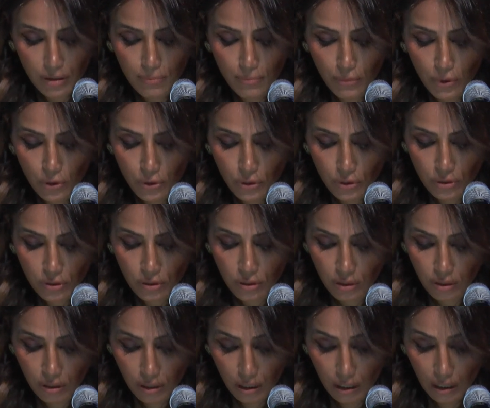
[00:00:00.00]

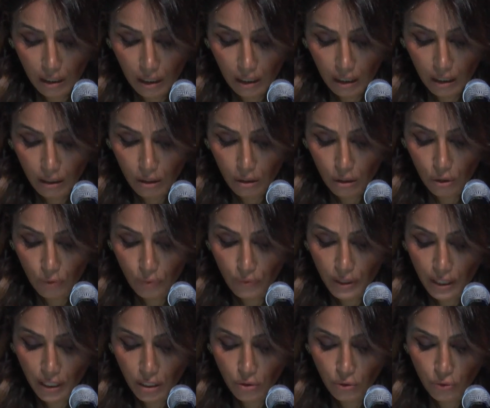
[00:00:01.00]
Most of
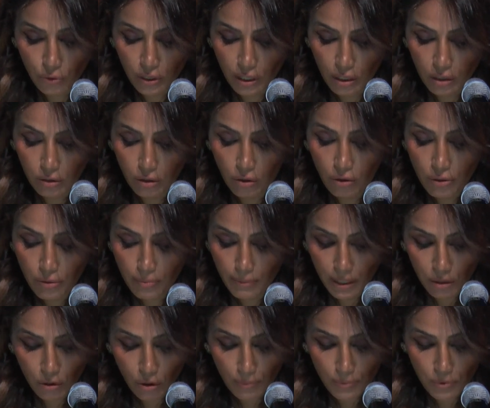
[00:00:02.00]
the history on
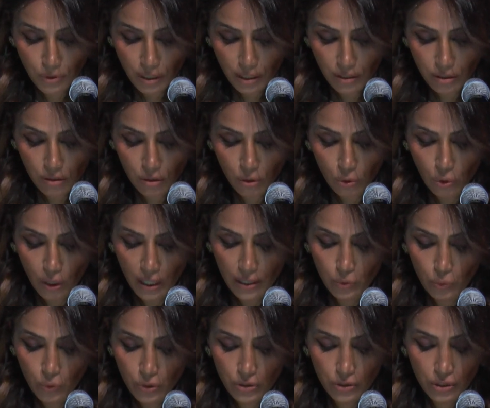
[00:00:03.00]
Ottoman objects
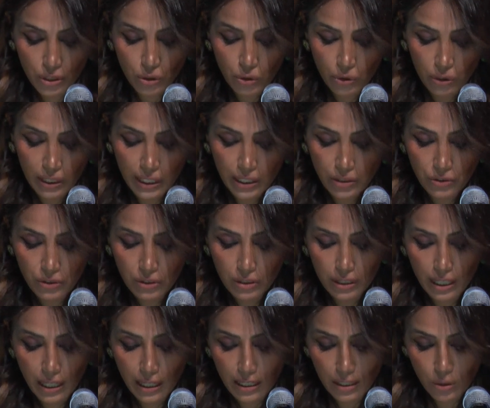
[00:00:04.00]
and Western
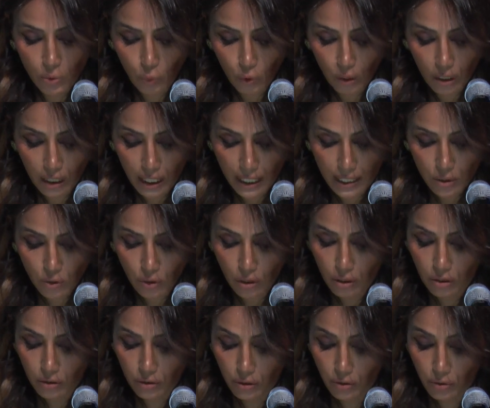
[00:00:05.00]
collection, as well as
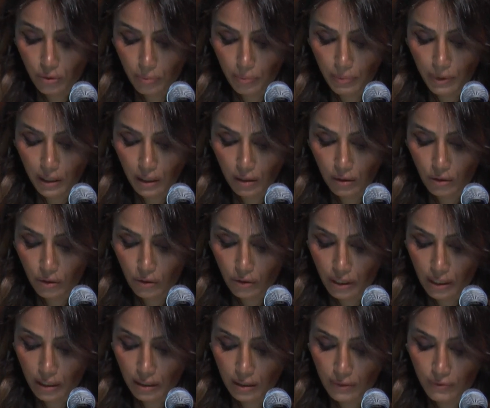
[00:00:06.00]
on European
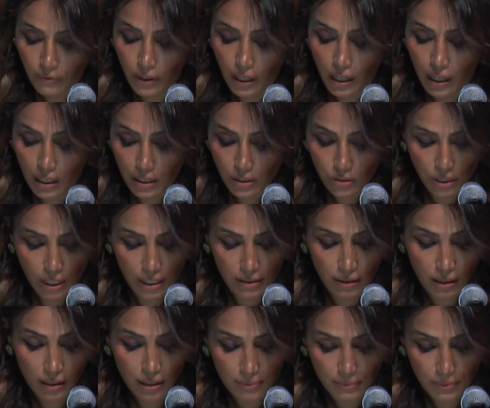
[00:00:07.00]
decorative arts
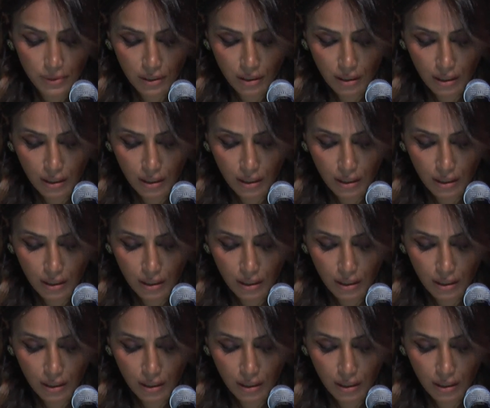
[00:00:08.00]
and arms,